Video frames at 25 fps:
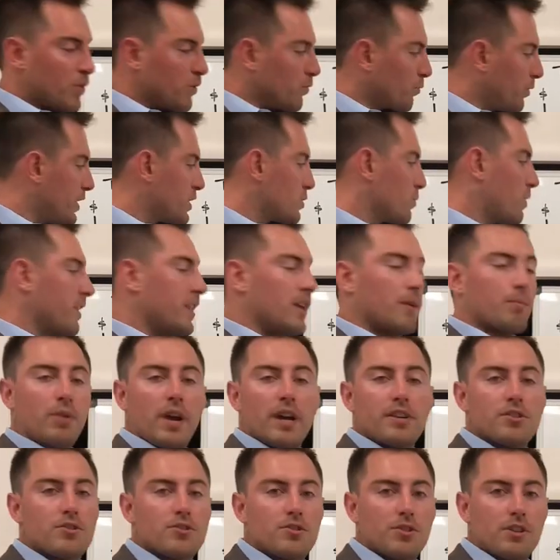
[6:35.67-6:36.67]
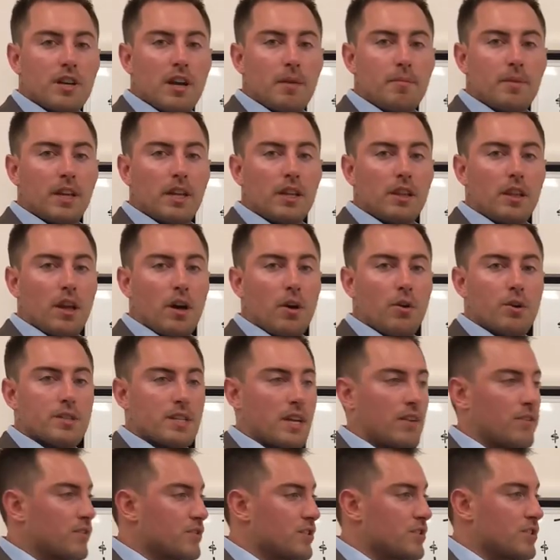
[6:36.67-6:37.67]
The reason why the appraisers are coming in low is
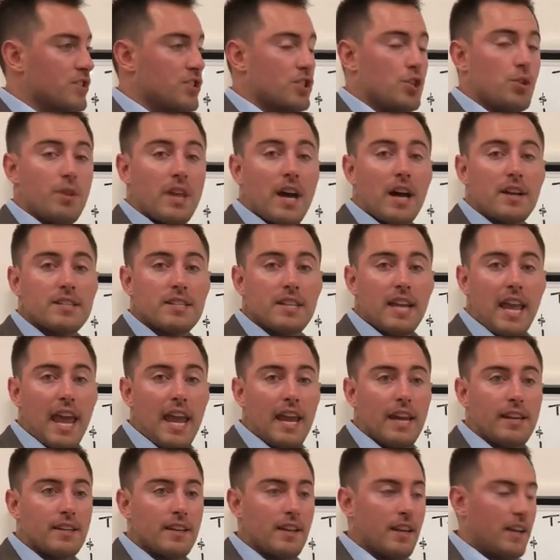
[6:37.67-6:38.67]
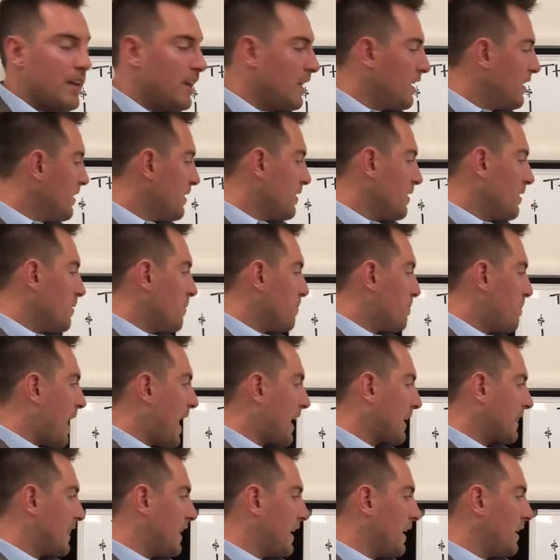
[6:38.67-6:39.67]
ever since 2008,
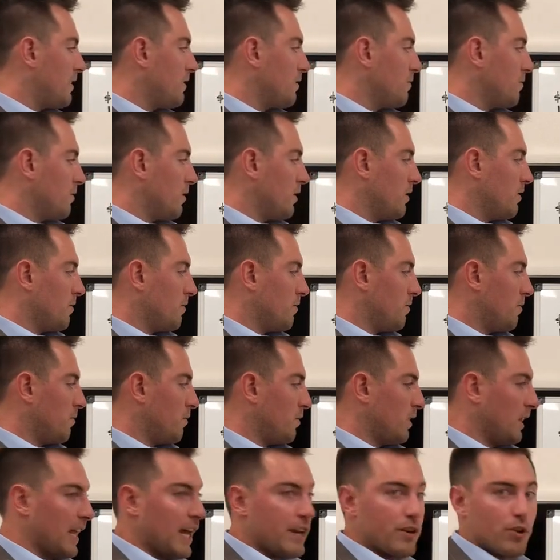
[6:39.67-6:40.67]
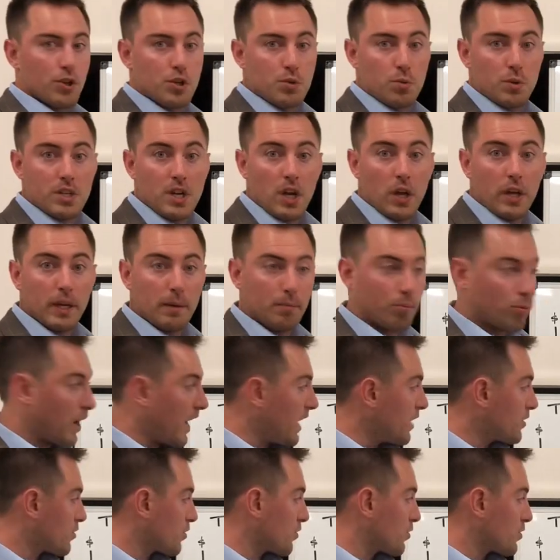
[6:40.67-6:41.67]
back then, lenders were telling
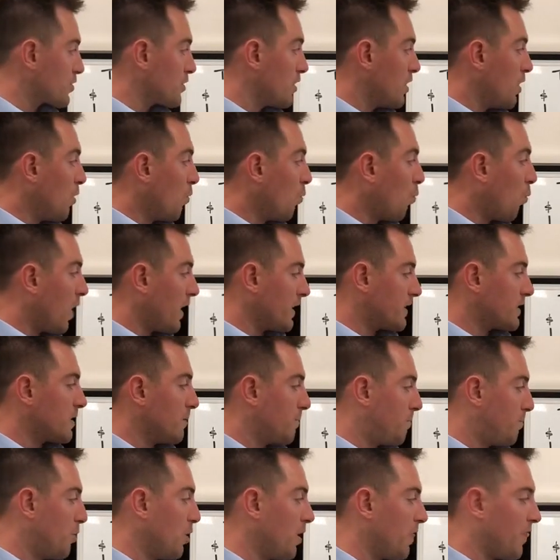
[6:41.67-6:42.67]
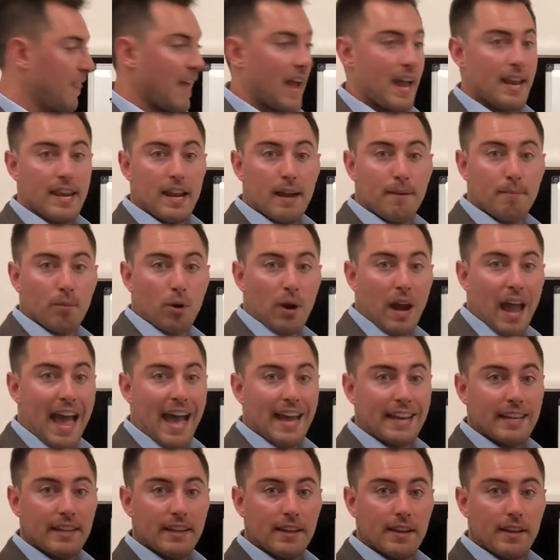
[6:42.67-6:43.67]
appraisers what to put that number
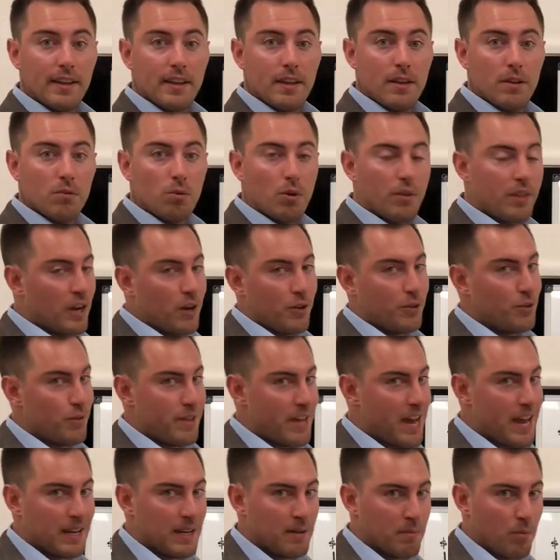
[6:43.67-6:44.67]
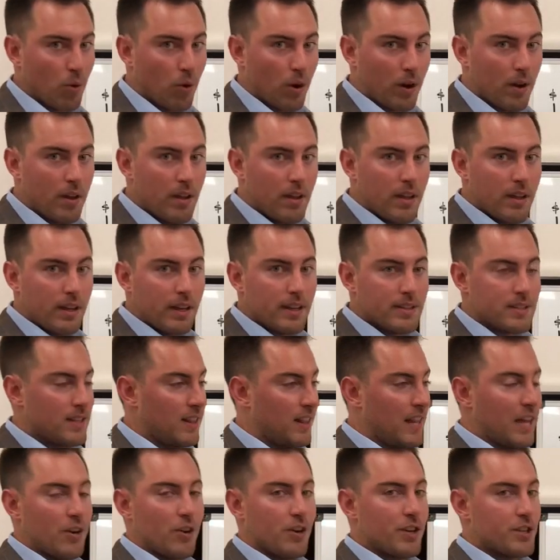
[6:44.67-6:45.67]
at. Well, they don't do that anymore because
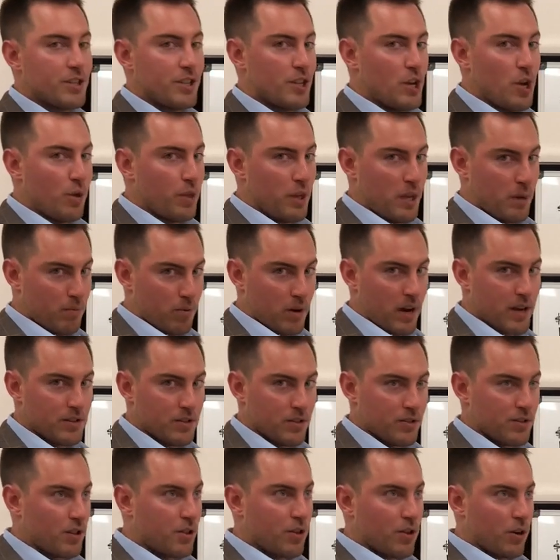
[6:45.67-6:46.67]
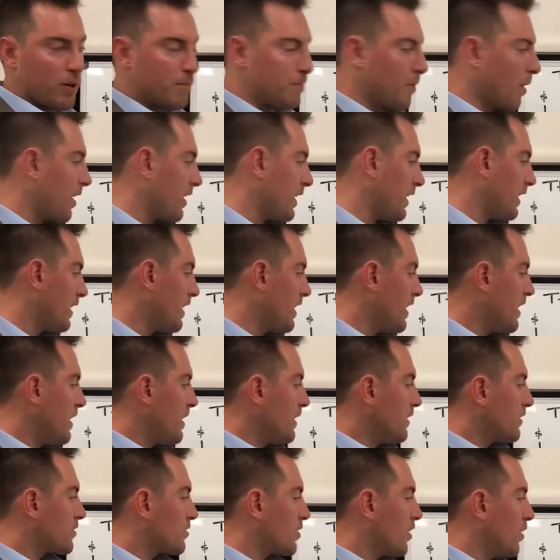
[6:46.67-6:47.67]
the lender doesn't know the appraiser. It's a third party.
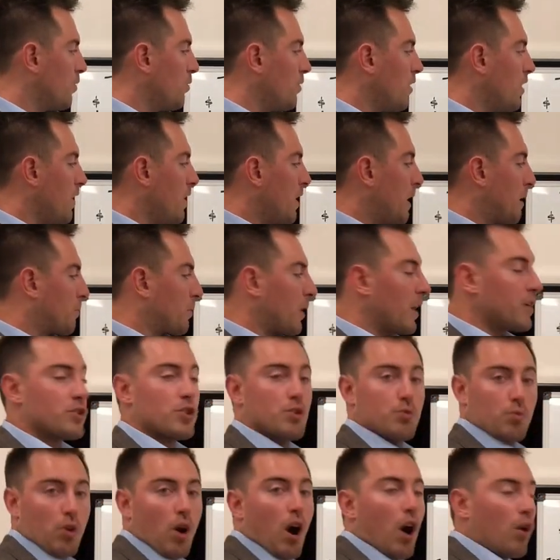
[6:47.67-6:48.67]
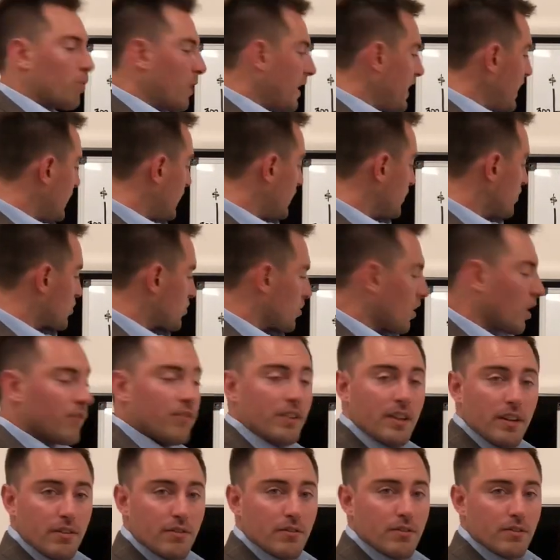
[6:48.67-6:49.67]
So appraisers were already
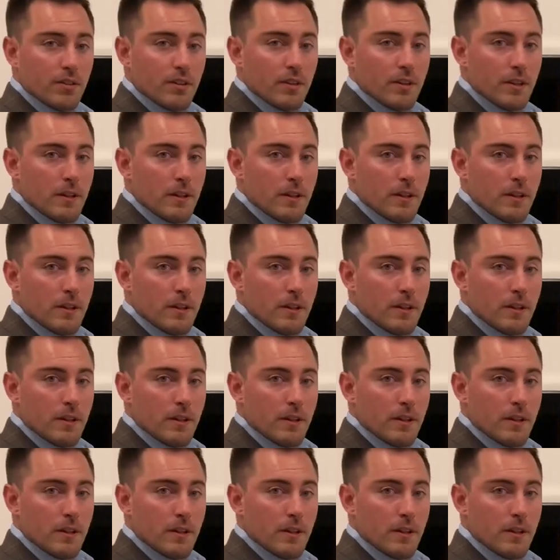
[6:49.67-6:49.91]
conservative.